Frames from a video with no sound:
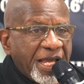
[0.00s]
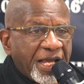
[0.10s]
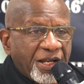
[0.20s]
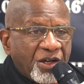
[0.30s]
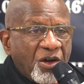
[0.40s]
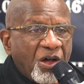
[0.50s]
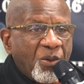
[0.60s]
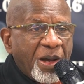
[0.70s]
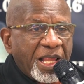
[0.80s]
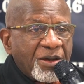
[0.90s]
I got a call
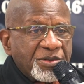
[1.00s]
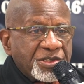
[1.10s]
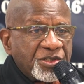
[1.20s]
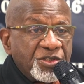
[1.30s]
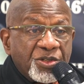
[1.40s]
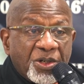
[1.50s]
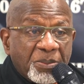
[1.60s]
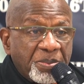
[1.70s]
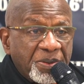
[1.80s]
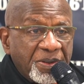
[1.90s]
while I was in Europe.